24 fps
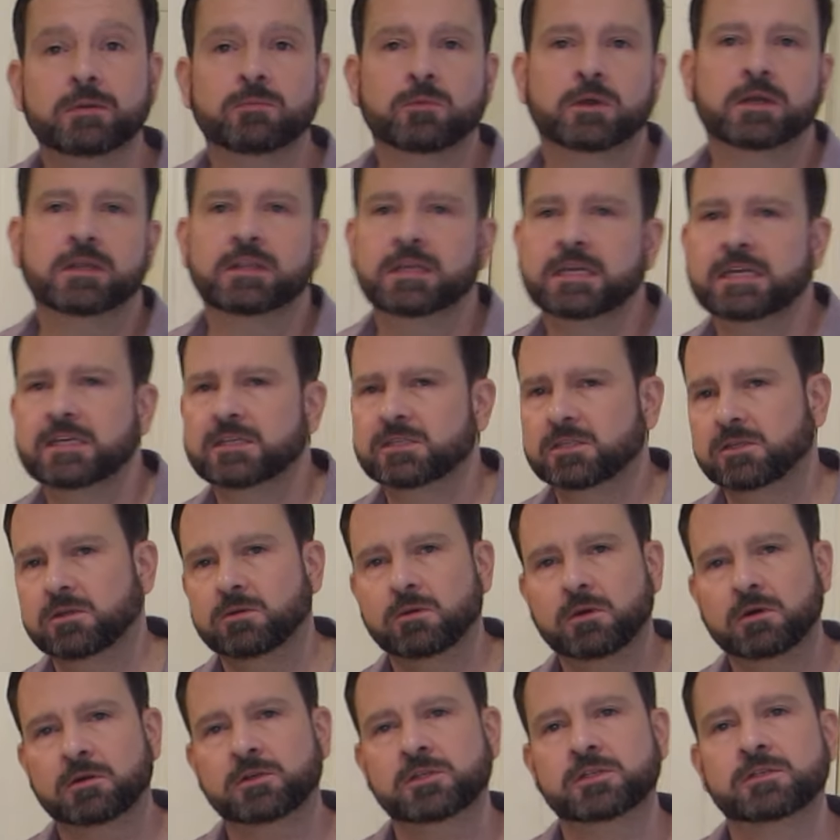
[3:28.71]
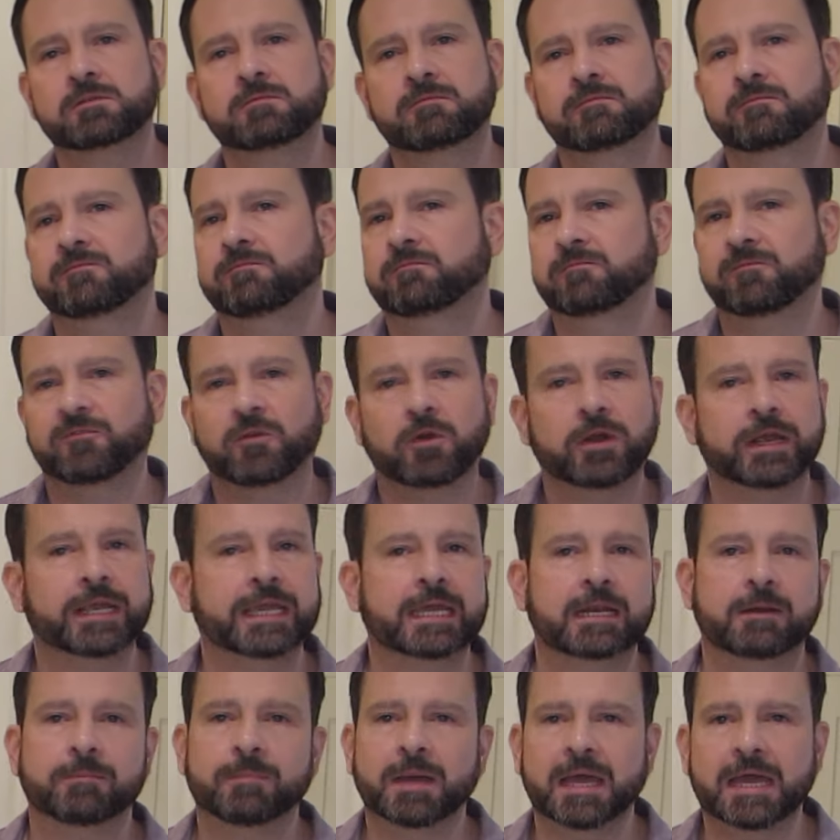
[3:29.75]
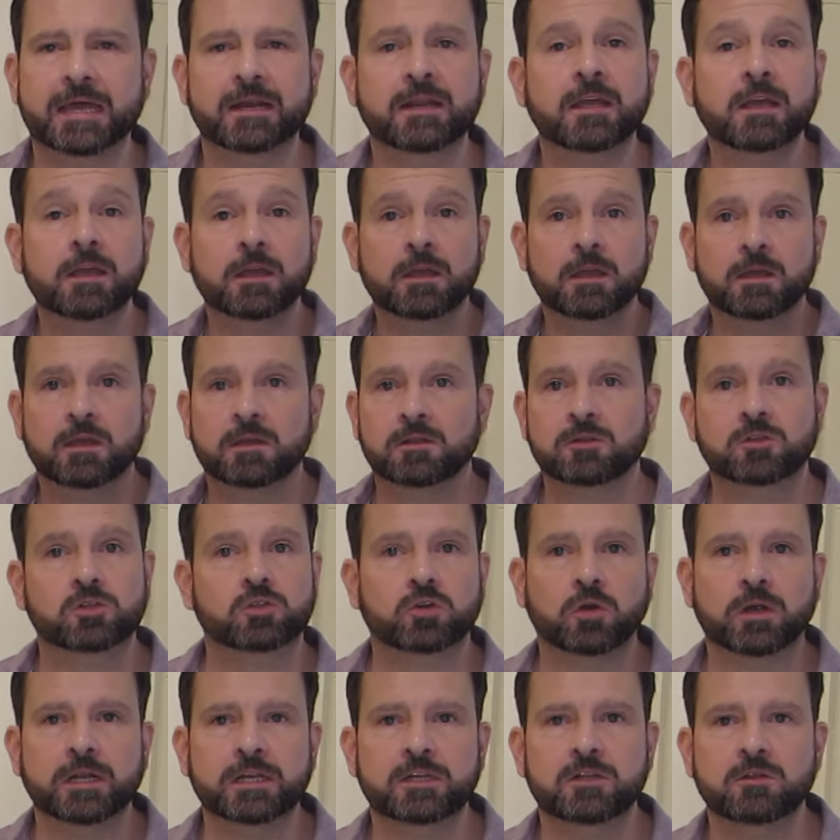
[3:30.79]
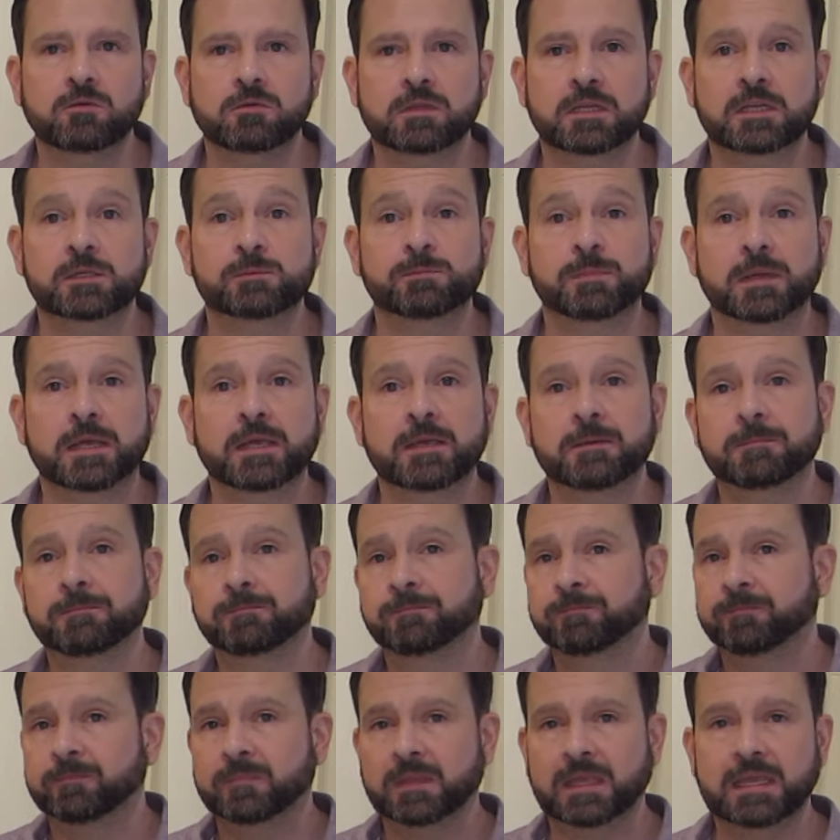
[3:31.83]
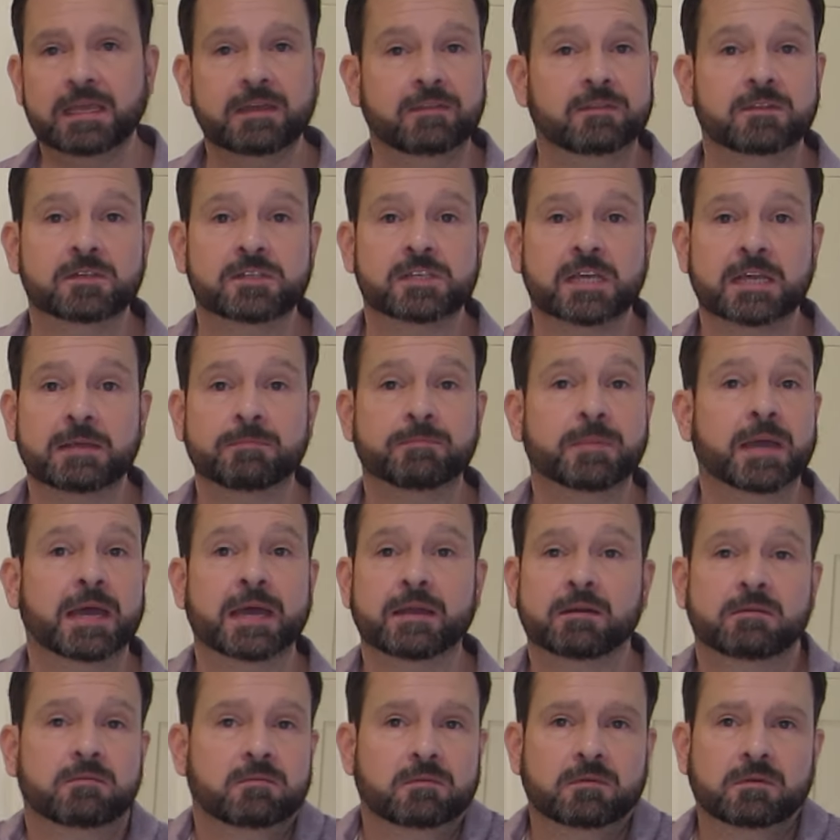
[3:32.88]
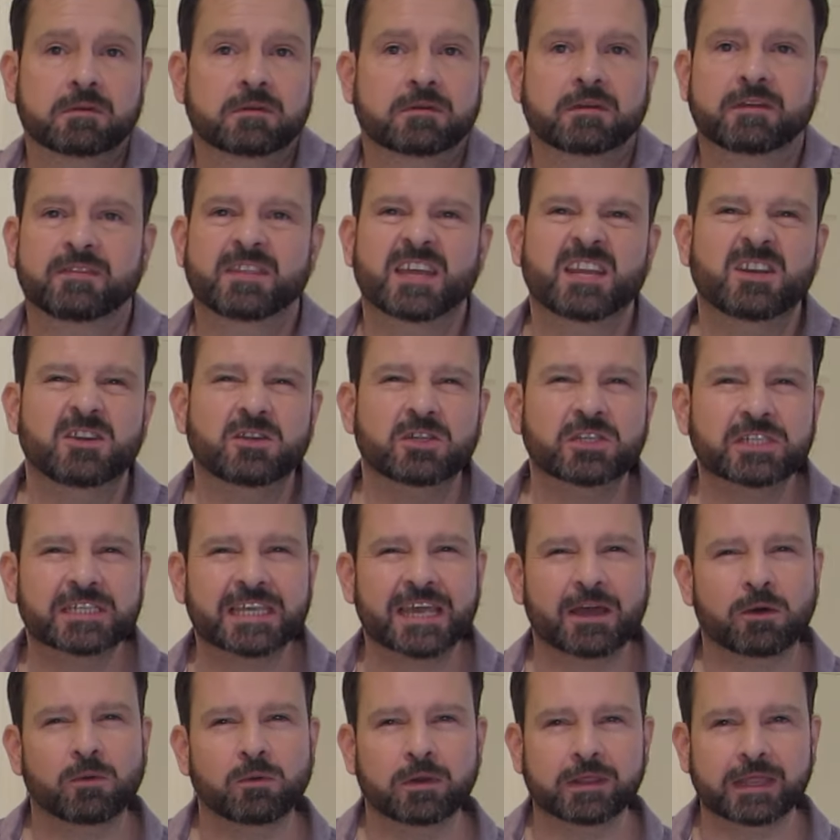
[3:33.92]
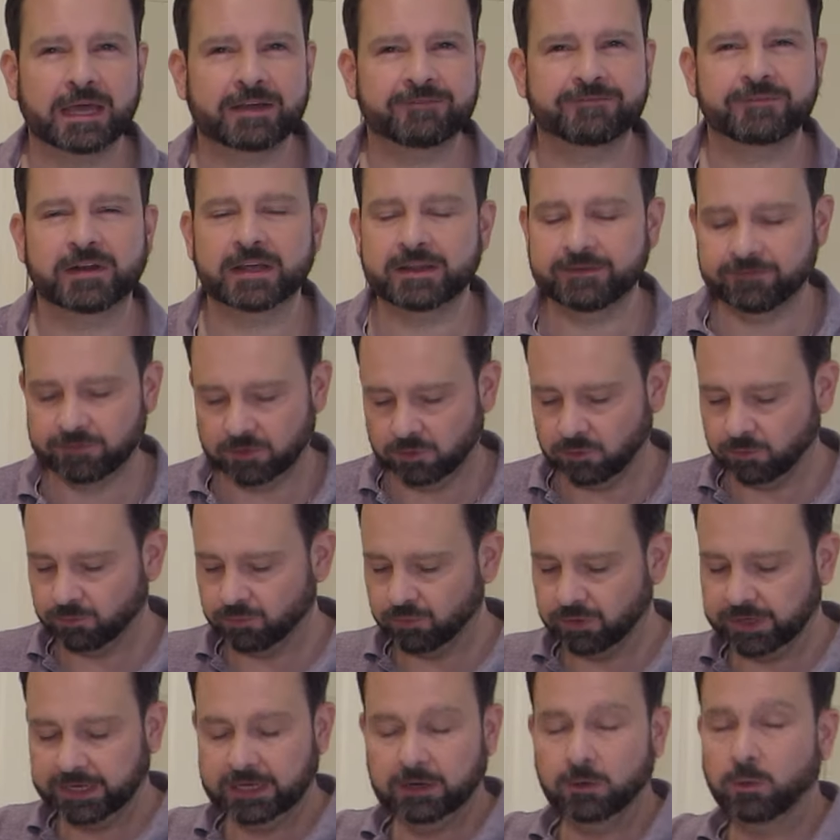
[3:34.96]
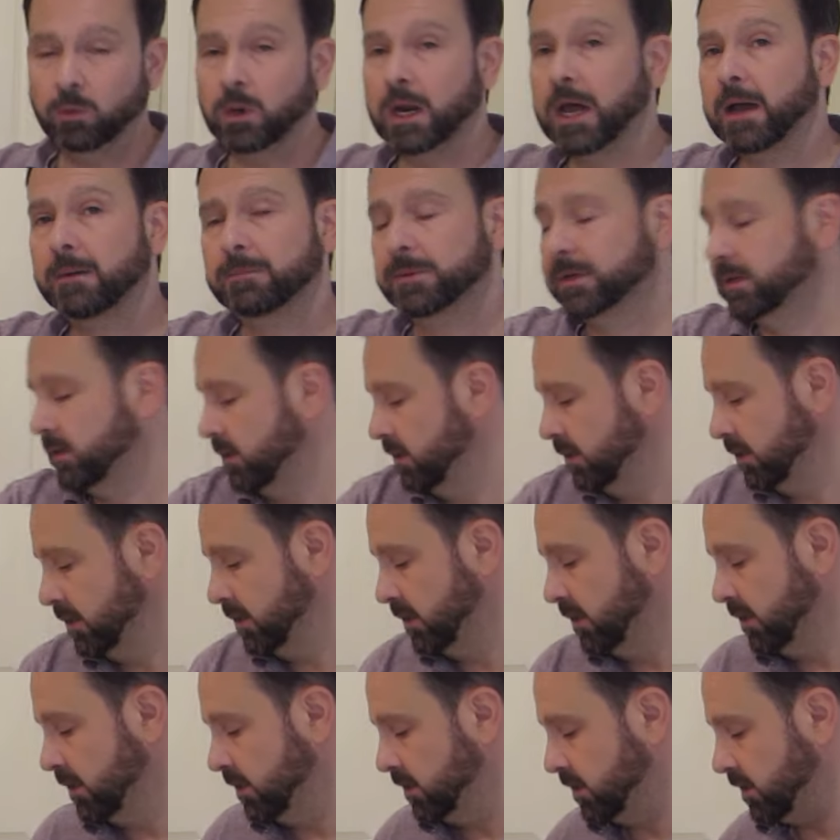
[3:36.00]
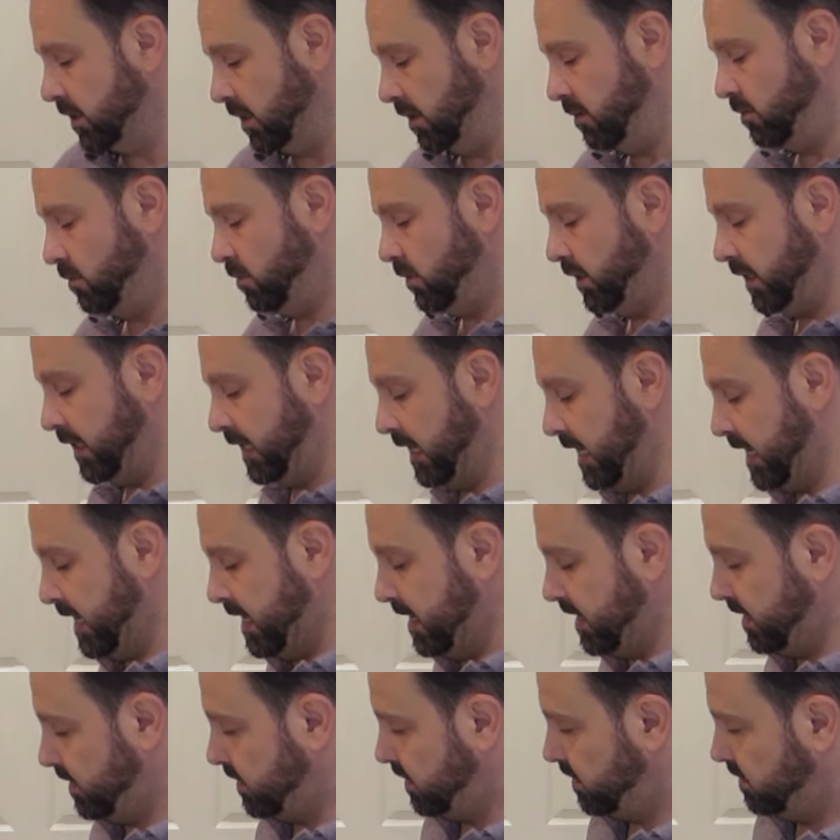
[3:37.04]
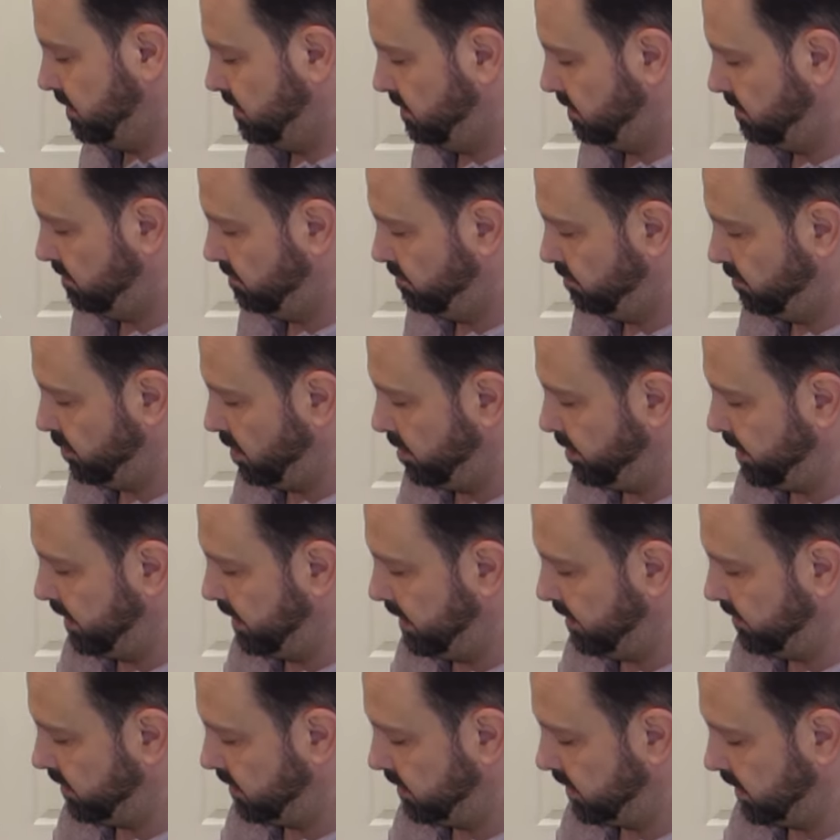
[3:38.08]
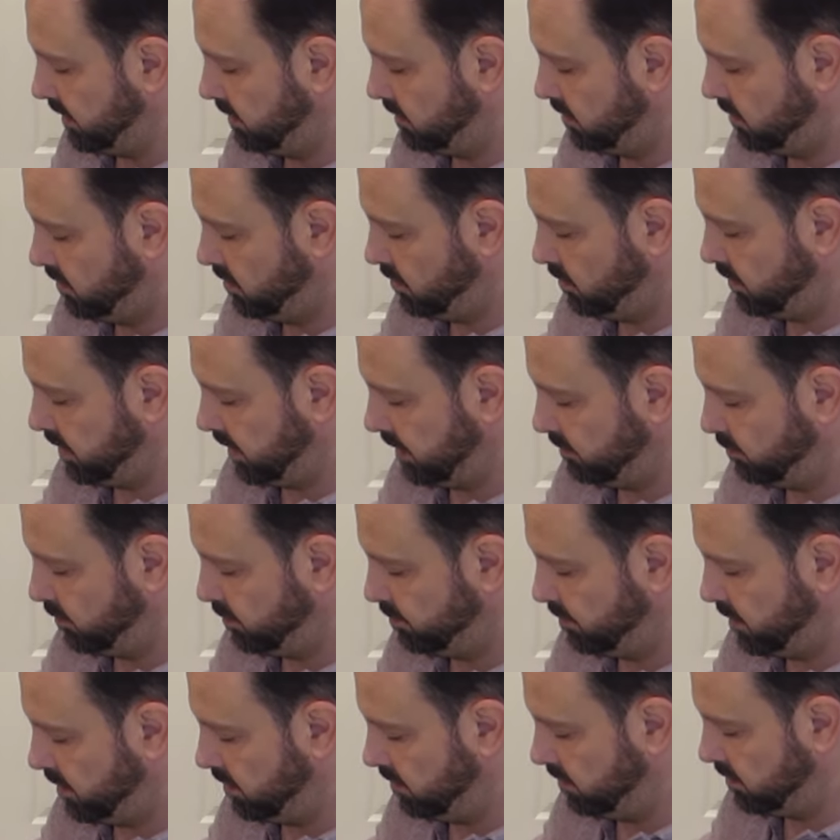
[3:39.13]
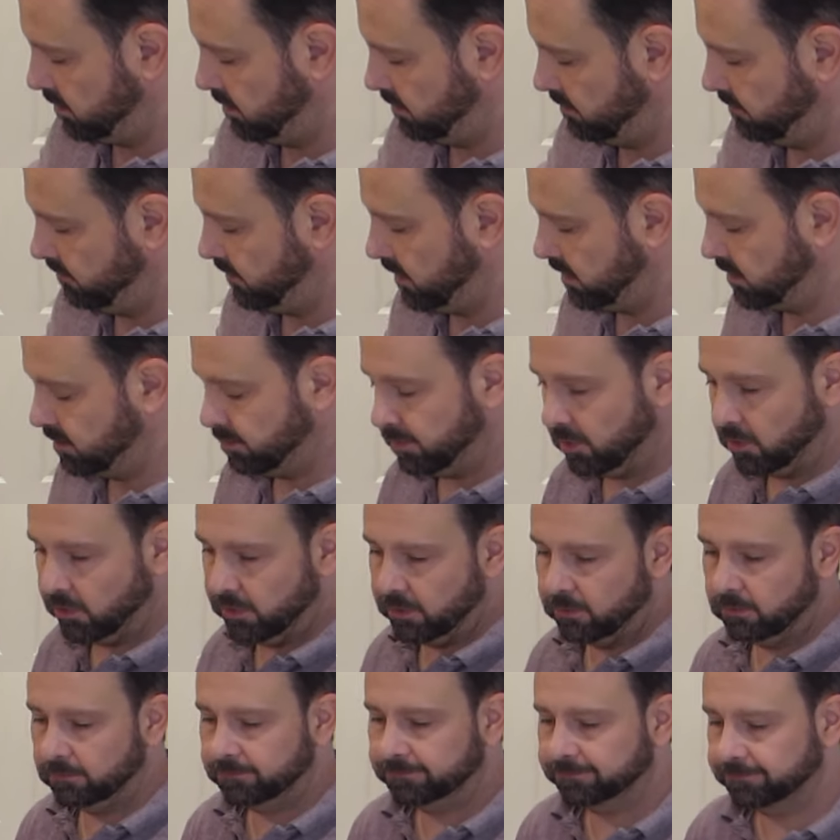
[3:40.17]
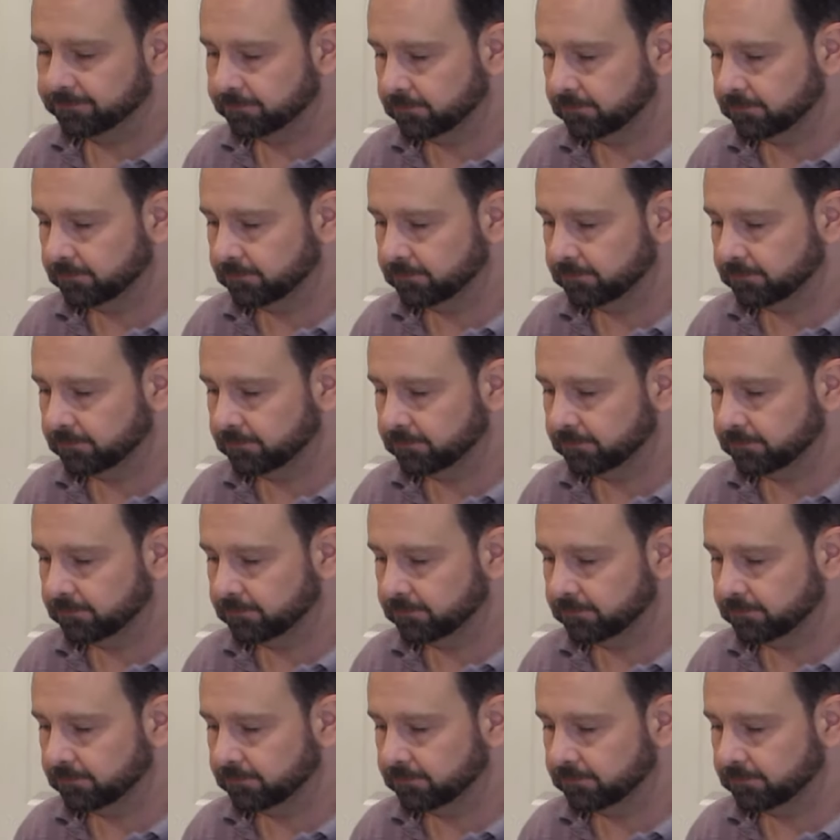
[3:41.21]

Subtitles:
in one of these, you are just frying it in a pan, try and do this bit in the same pan. And then you just get all of that flavour. It will bring it all up. So what you're going to add, probably another 2 tablespoons vegetable oil.